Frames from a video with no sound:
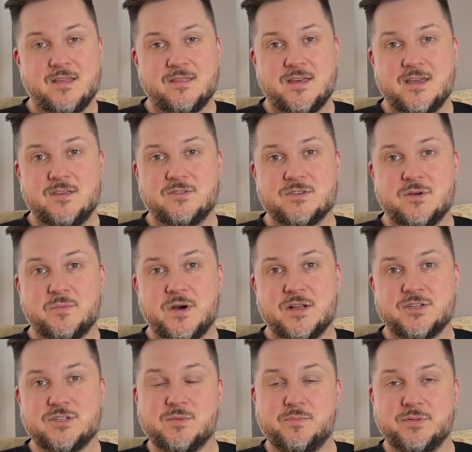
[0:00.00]
Thank you so
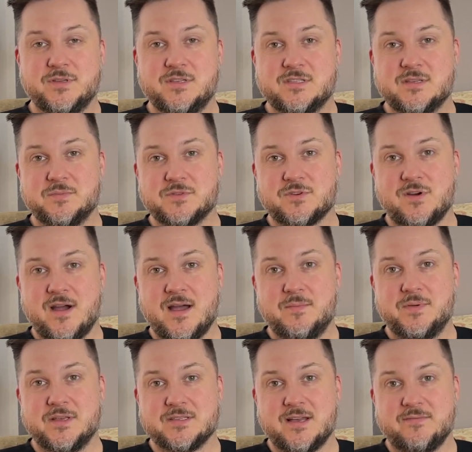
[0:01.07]
much. Please subscribe
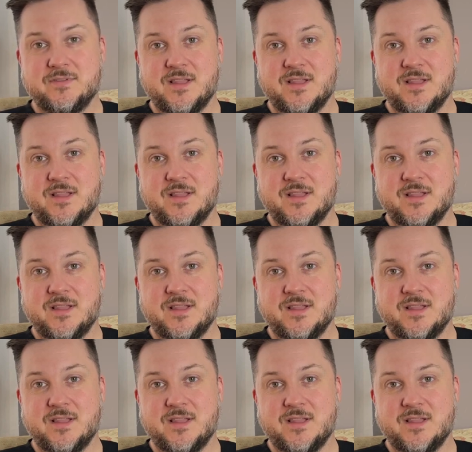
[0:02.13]
because I have